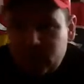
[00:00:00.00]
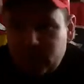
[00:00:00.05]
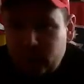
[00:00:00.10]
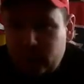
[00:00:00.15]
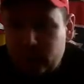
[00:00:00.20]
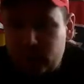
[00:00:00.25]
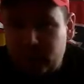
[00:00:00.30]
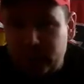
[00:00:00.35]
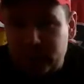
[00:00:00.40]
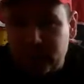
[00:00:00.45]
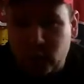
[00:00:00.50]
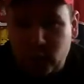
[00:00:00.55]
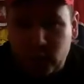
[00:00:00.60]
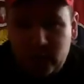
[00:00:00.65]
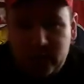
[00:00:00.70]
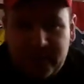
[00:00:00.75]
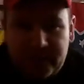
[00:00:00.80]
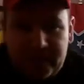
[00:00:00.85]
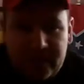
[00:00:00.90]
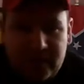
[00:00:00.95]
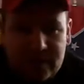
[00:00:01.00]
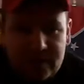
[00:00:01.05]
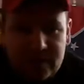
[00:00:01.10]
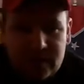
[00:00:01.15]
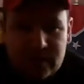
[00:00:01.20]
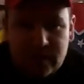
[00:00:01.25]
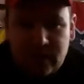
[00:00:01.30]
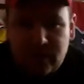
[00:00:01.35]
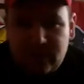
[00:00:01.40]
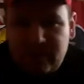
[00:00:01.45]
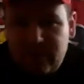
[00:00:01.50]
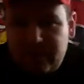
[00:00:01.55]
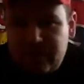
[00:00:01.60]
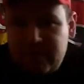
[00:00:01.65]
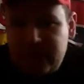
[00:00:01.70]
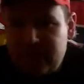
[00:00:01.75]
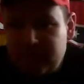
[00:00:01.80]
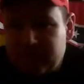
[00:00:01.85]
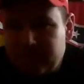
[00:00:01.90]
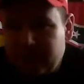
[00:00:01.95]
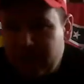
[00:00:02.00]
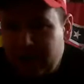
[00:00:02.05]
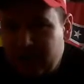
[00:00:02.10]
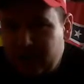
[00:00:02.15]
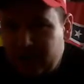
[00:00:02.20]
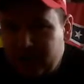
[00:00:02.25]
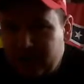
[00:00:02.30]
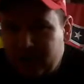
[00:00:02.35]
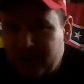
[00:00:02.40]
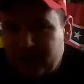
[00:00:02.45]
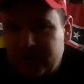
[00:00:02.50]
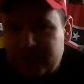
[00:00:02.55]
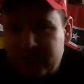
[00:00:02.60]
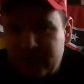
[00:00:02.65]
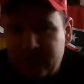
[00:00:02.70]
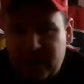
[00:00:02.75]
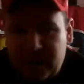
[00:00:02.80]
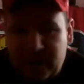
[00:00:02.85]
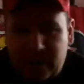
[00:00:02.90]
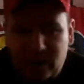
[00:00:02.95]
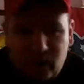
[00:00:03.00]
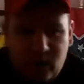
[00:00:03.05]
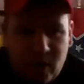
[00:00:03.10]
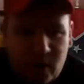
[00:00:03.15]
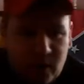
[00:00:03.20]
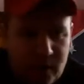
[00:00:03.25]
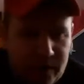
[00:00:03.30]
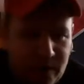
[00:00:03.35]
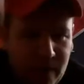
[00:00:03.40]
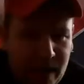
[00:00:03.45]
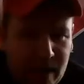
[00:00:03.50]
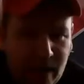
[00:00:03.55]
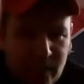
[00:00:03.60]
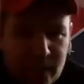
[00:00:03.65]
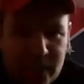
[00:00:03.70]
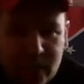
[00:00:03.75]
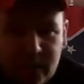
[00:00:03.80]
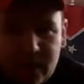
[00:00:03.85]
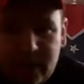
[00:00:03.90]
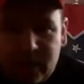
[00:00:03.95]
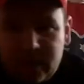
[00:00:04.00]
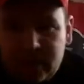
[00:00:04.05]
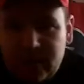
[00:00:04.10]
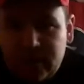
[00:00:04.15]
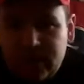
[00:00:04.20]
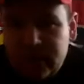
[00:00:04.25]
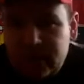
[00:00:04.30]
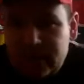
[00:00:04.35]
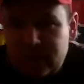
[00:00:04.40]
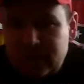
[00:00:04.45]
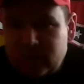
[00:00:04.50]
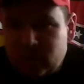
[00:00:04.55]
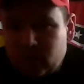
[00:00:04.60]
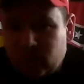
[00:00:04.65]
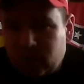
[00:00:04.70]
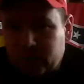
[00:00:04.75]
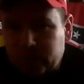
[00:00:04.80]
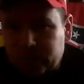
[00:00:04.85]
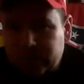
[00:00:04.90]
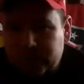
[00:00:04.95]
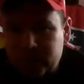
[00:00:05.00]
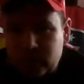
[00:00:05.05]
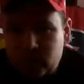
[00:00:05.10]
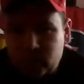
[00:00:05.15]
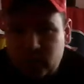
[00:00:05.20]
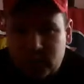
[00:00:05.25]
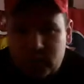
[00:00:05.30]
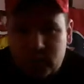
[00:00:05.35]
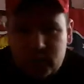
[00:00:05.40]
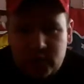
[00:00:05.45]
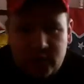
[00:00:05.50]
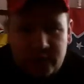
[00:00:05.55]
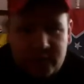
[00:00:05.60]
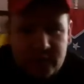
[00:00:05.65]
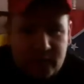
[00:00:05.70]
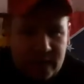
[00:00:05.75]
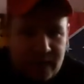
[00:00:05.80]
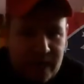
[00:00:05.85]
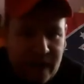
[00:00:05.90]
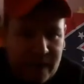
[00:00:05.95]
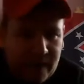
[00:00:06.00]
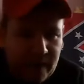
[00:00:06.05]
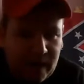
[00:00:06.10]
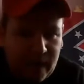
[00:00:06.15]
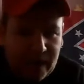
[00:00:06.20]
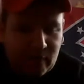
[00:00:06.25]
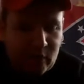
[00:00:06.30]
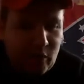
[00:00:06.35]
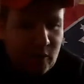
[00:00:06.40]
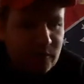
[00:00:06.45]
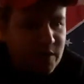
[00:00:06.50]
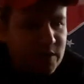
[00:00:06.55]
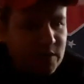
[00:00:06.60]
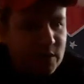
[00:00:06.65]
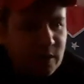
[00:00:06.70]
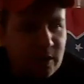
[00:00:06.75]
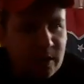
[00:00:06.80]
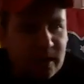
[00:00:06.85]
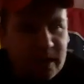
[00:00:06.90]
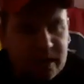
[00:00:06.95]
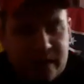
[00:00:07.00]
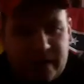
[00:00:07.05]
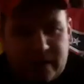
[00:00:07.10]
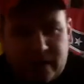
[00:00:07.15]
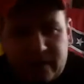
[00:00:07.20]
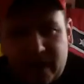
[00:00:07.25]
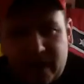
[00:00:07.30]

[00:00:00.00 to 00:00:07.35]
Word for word: which I'm totally against. 15 and Mound, 15 Mile Road and Mound is where the construction site's going to happen. I don't know if they started it yet or